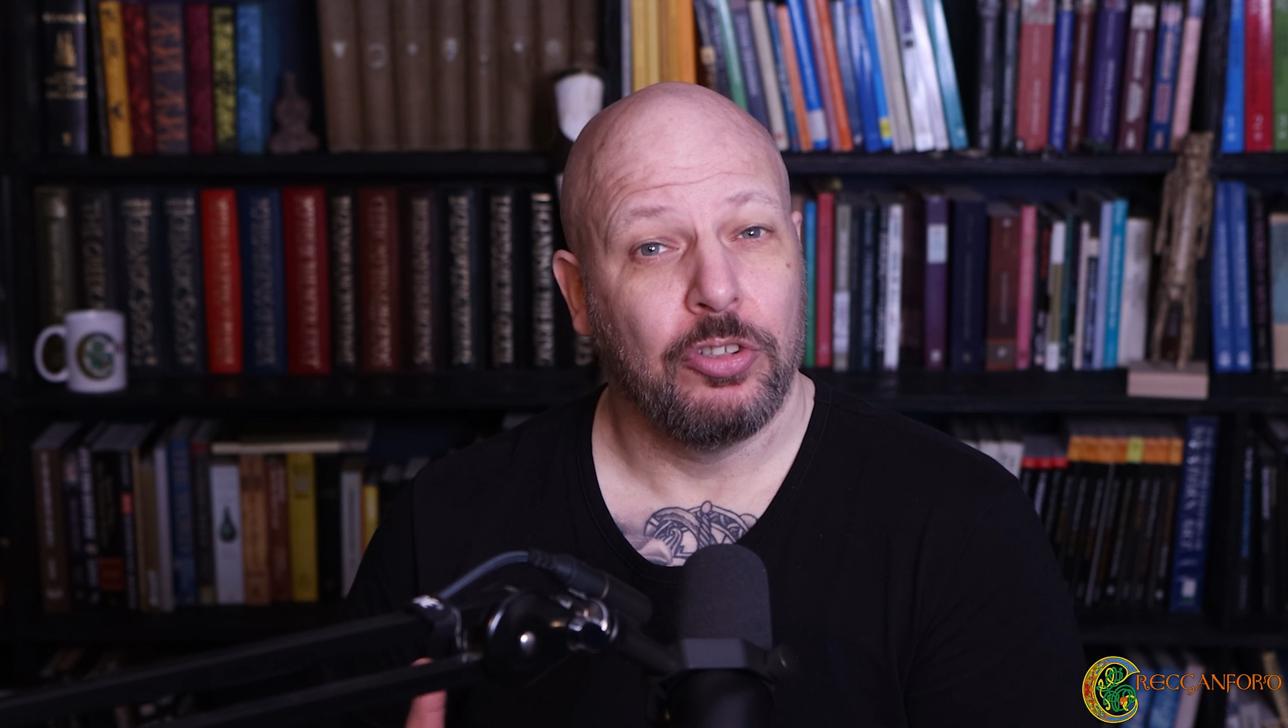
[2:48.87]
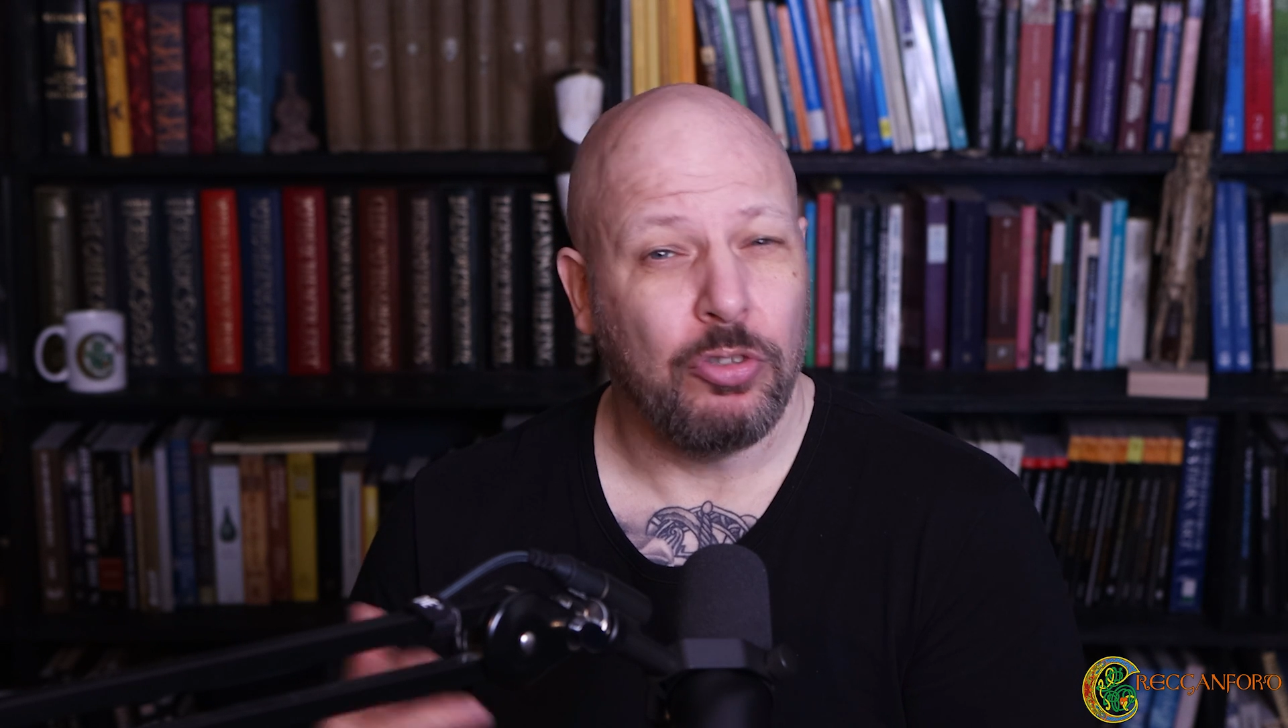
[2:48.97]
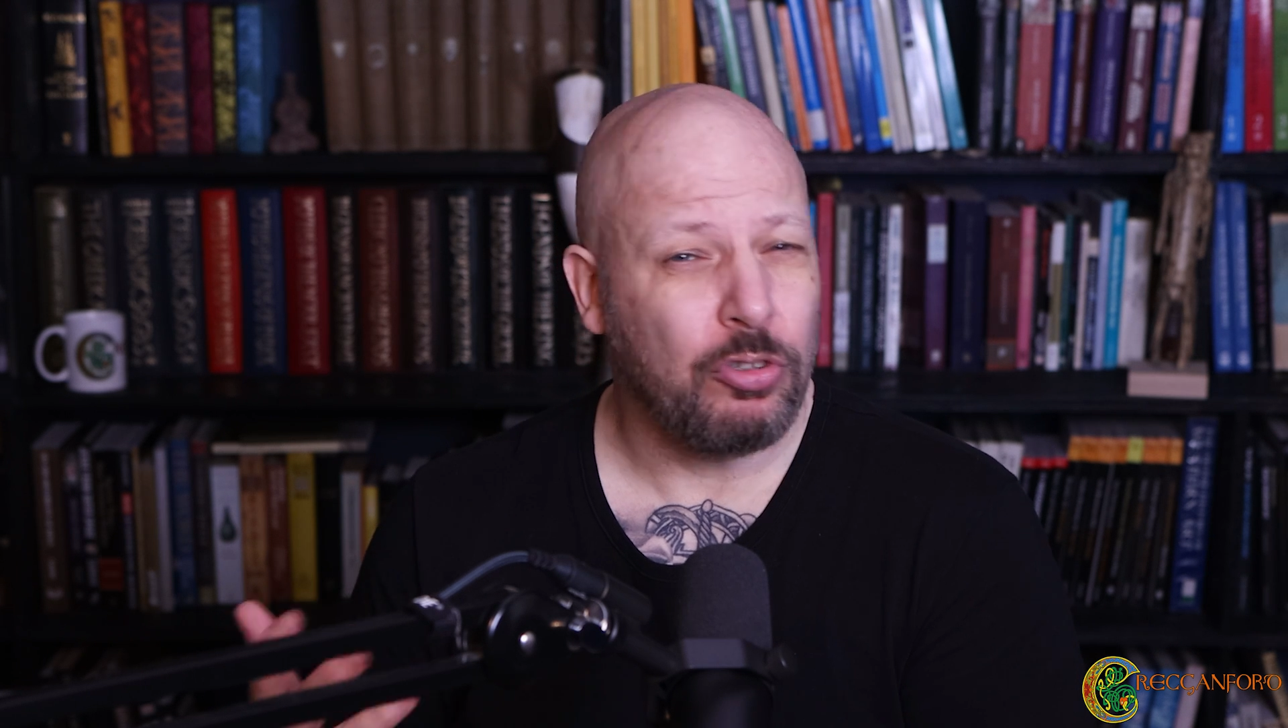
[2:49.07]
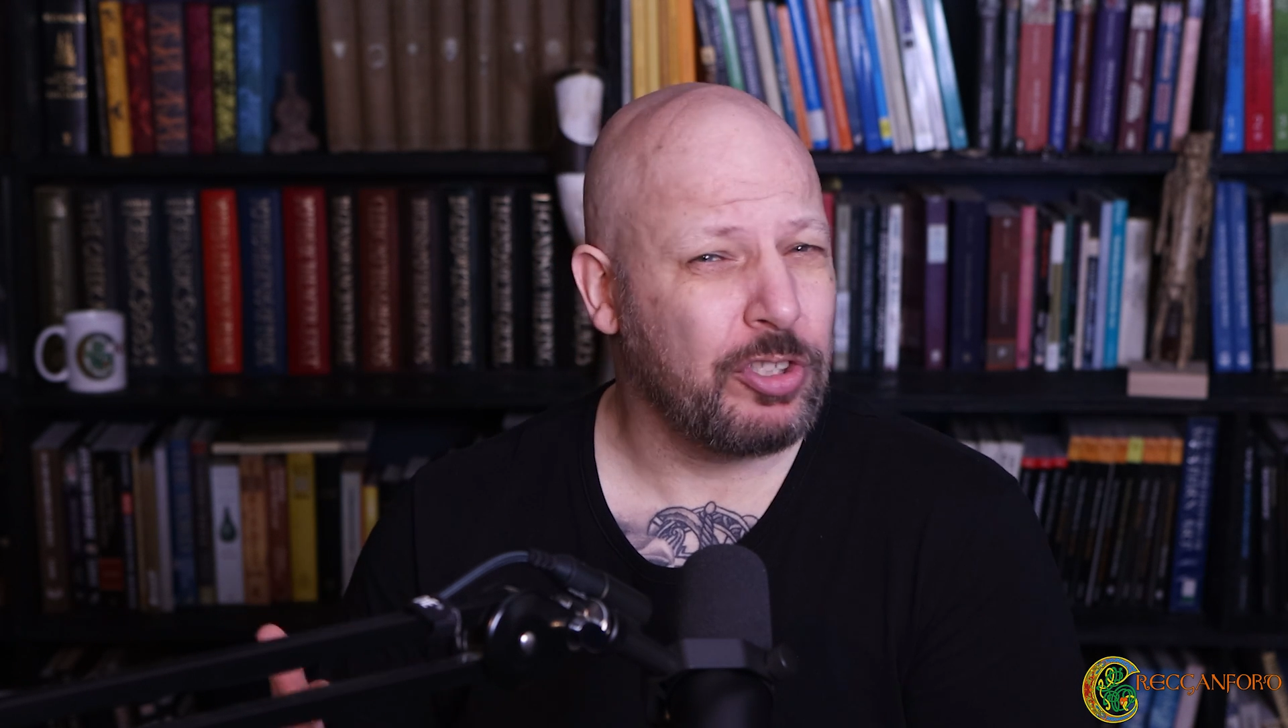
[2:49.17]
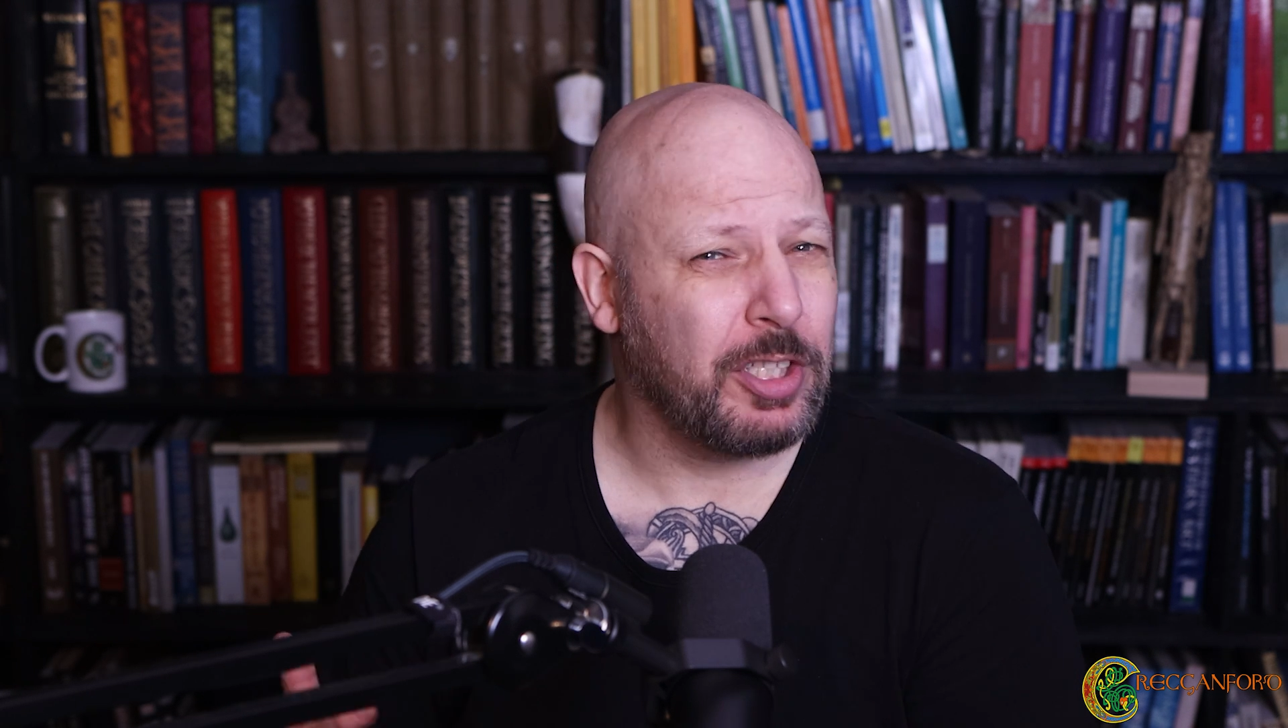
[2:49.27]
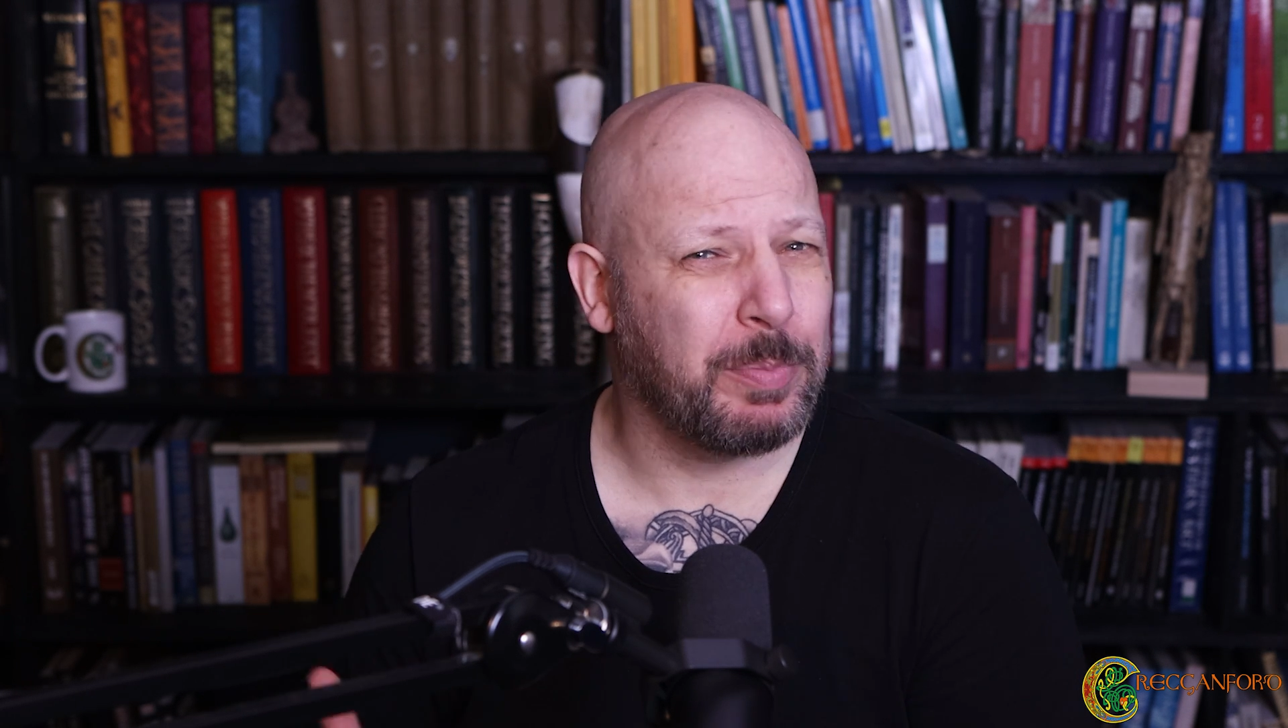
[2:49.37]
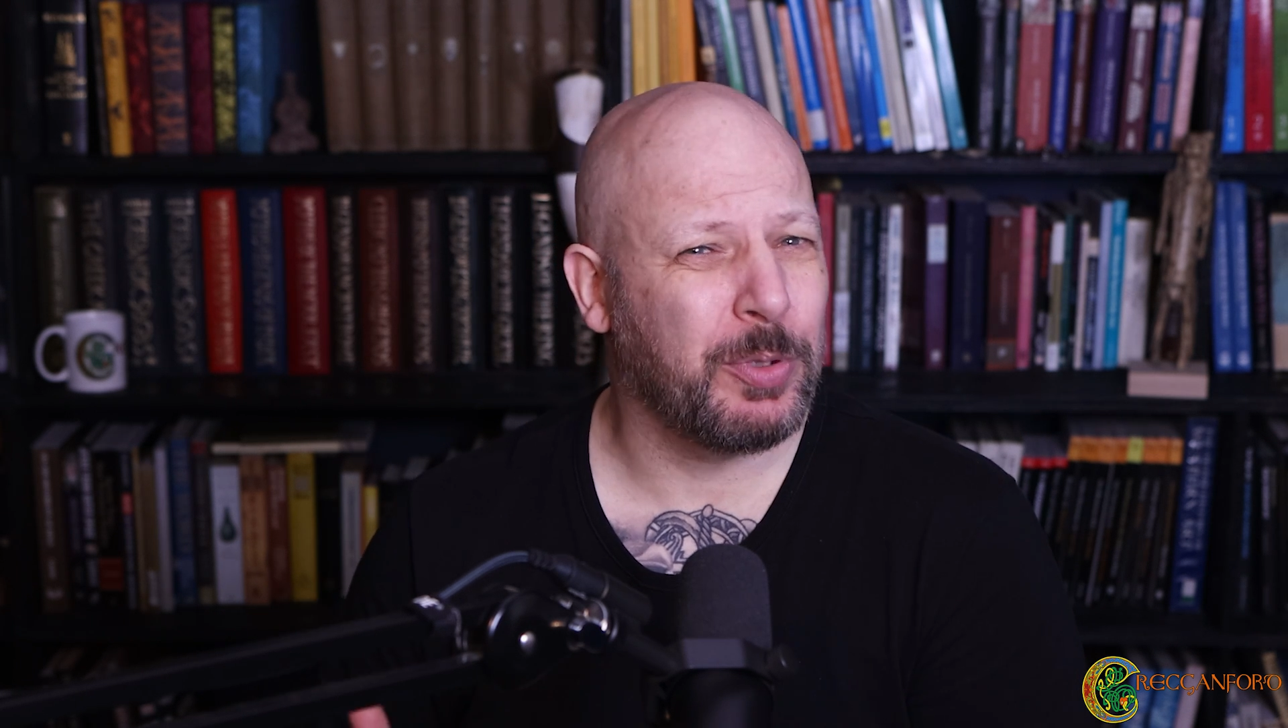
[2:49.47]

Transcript: not just